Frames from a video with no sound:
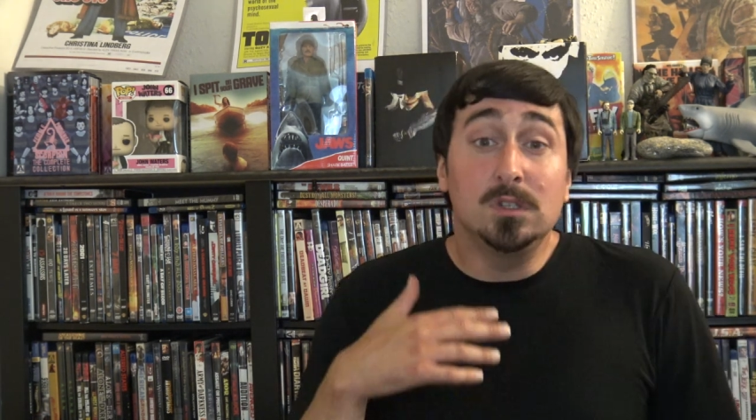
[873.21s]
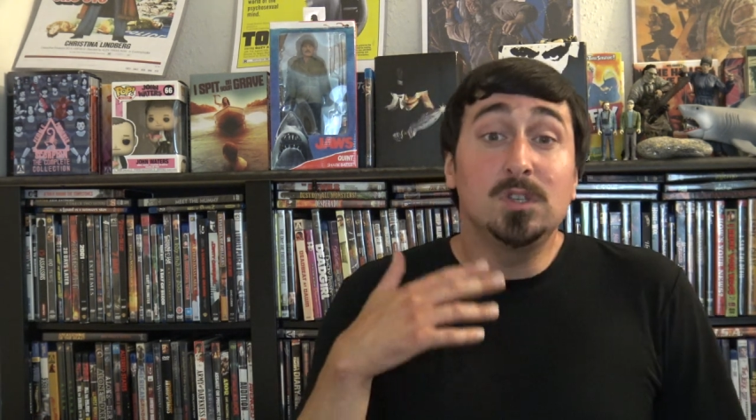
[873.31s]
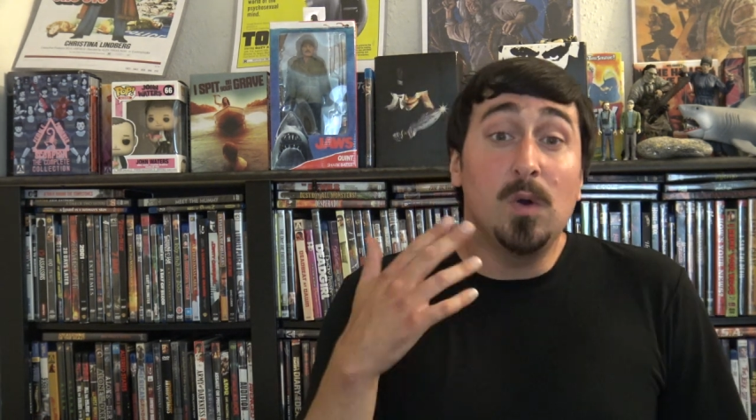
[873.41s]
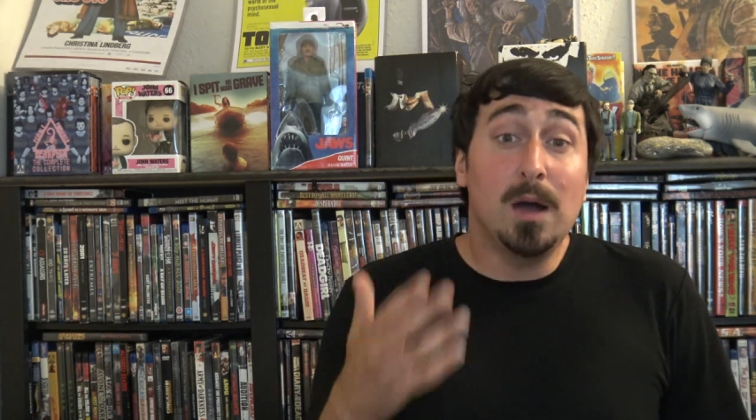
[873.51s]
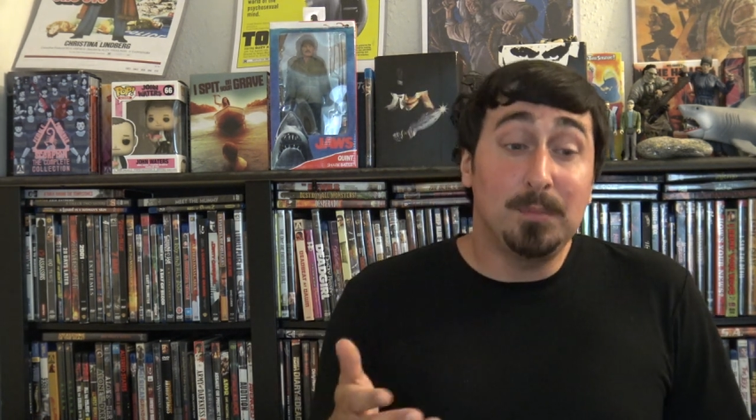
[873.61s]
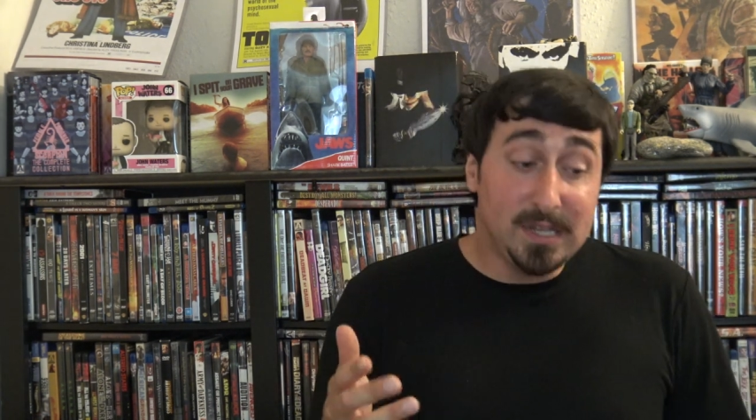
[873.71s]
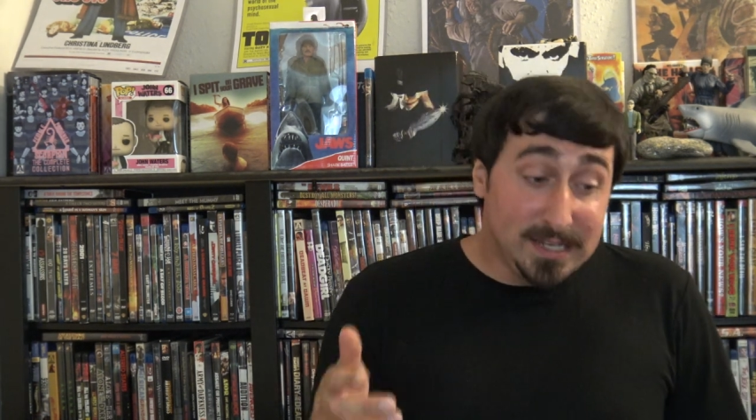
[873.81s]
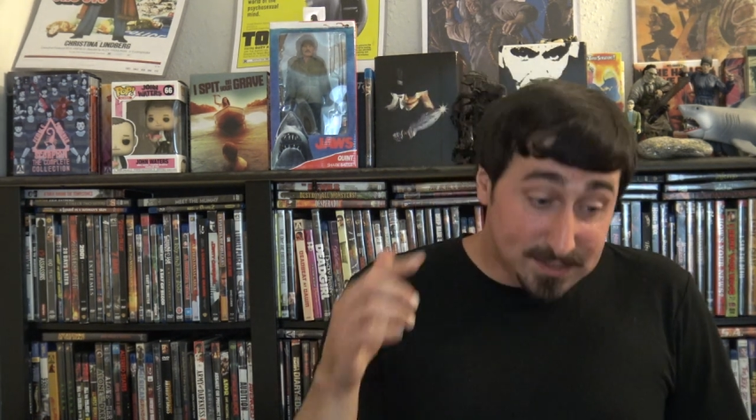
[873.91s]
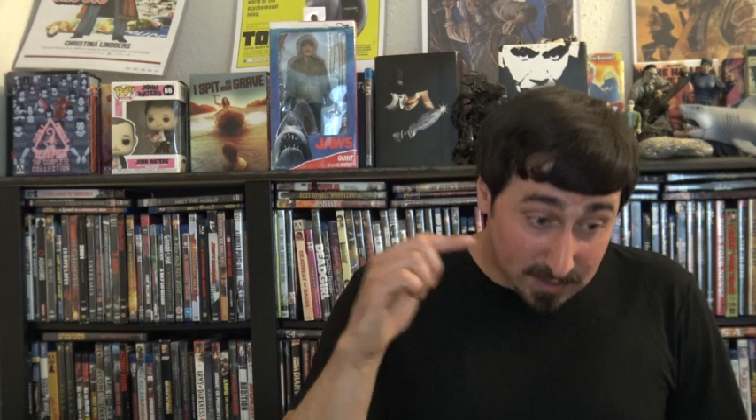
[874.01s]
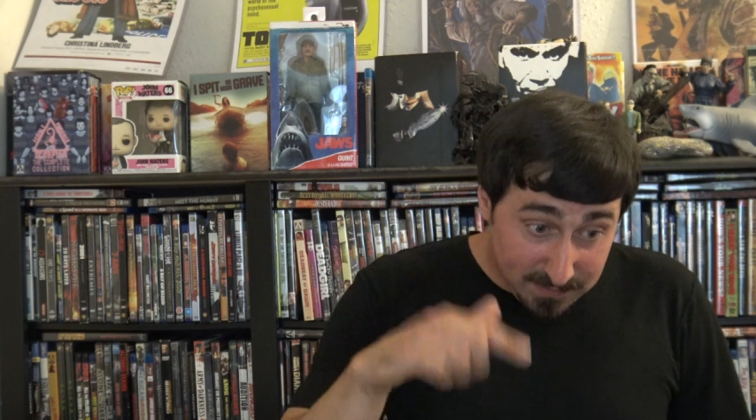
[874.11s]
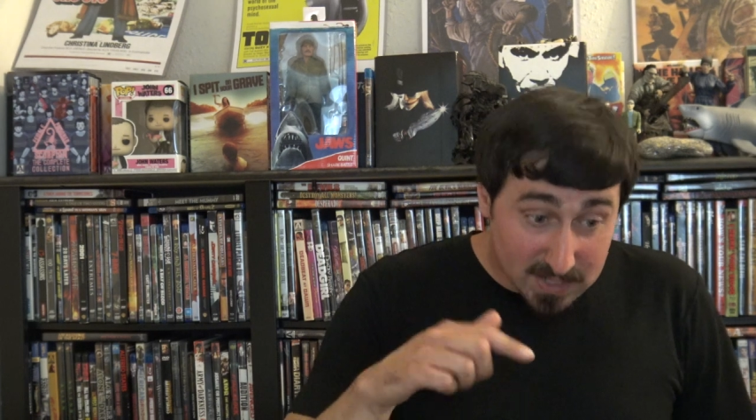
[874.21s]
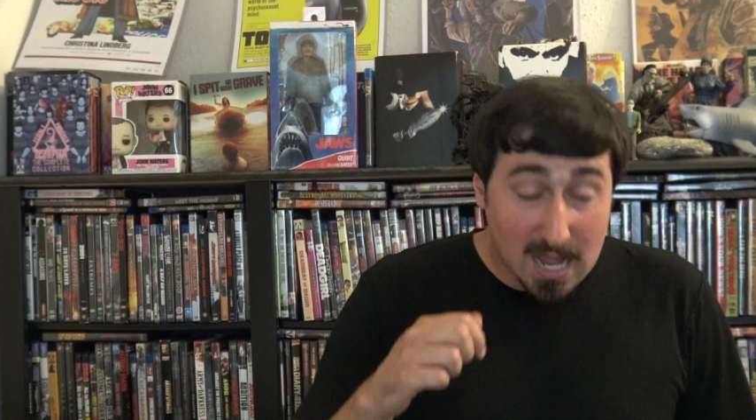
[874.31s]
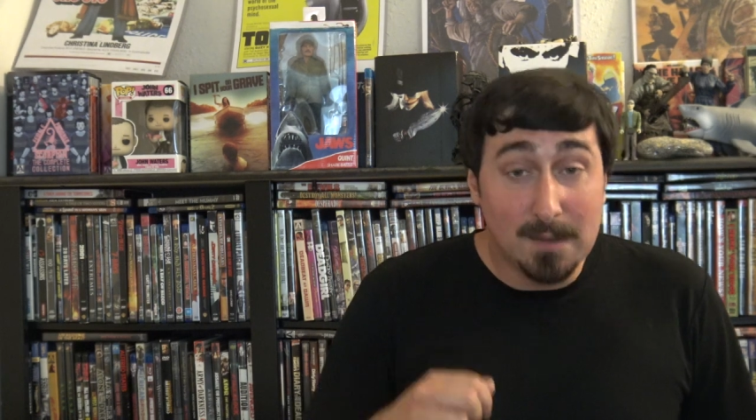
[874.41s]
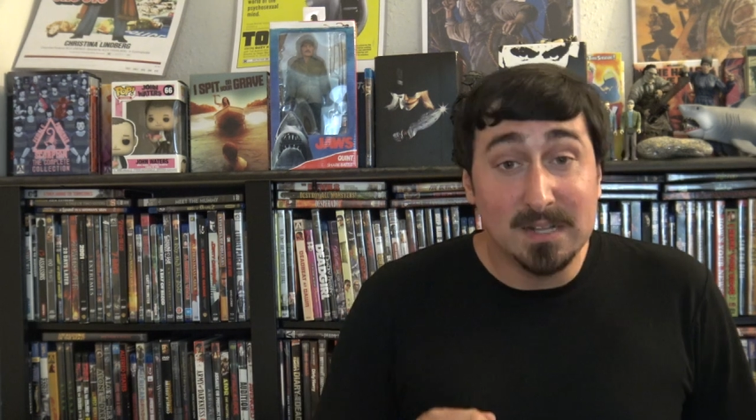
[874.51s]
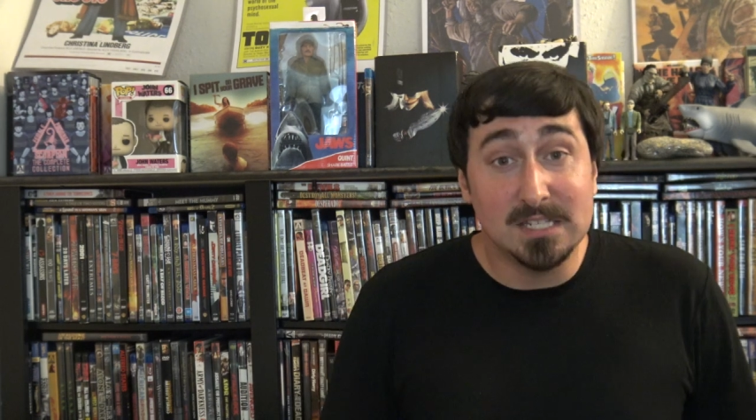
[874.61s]
So uh, please leave a
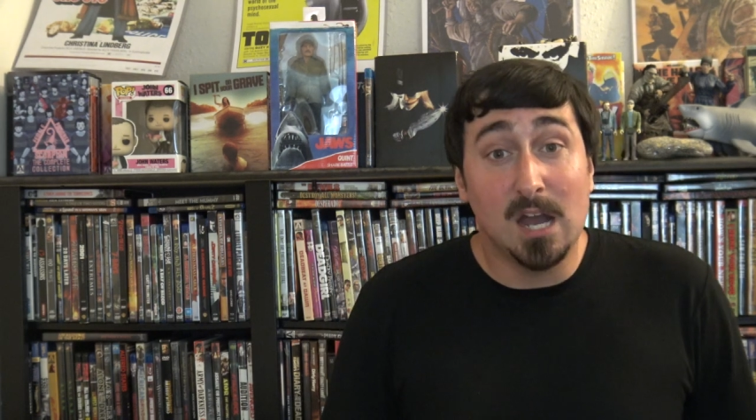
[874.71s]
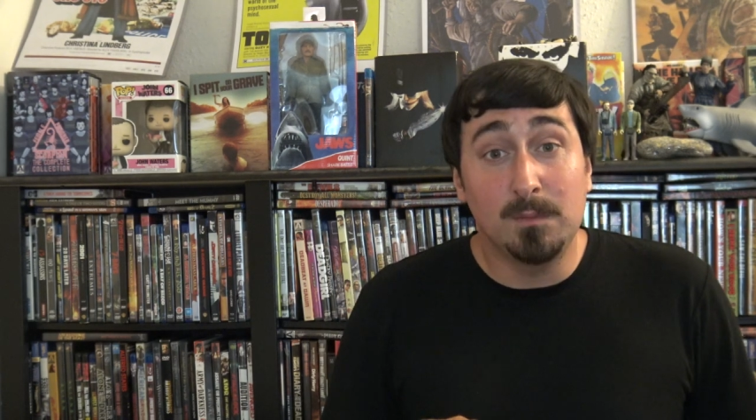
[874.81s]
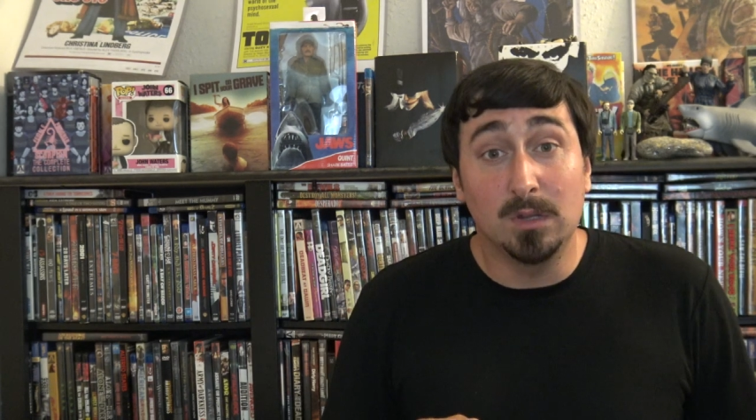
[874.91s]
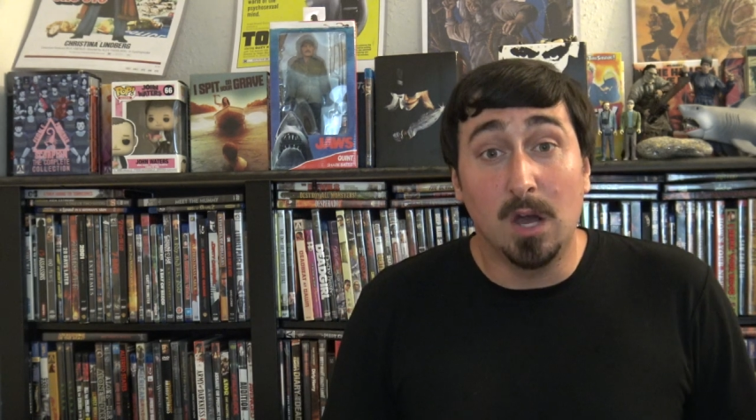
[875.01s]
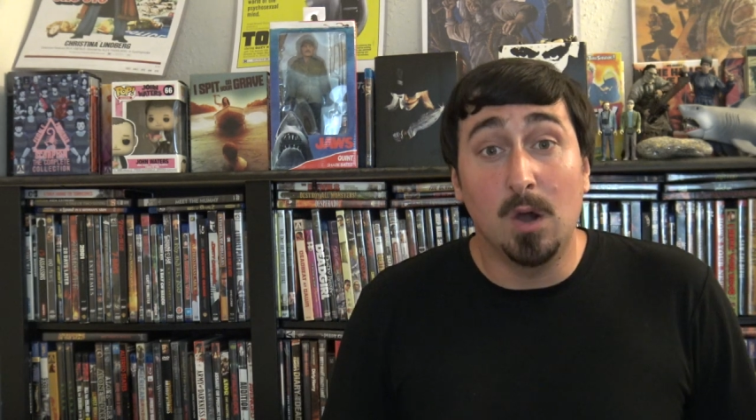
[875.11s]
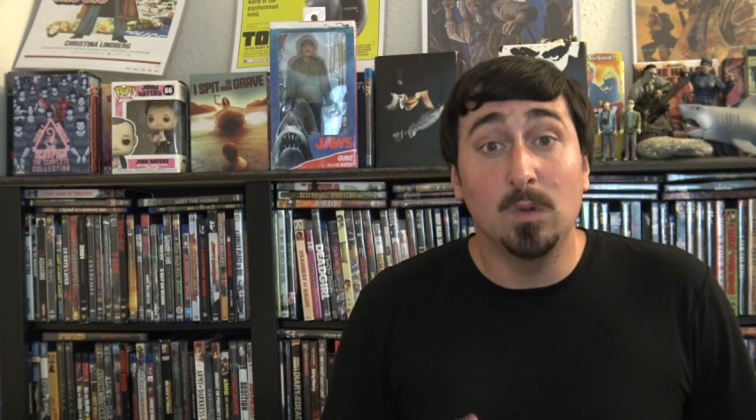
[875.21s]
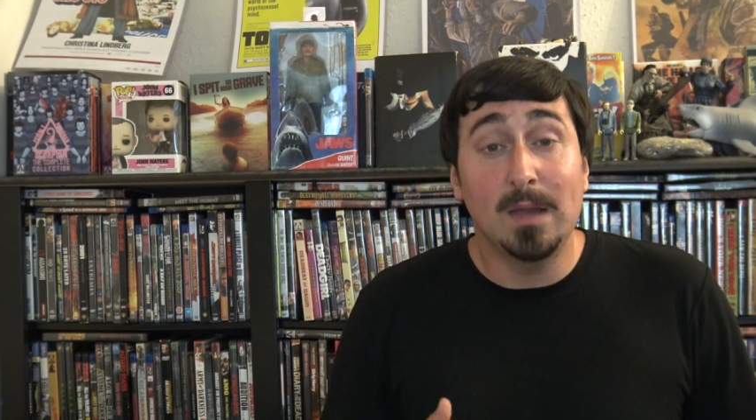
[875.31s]
comment down below.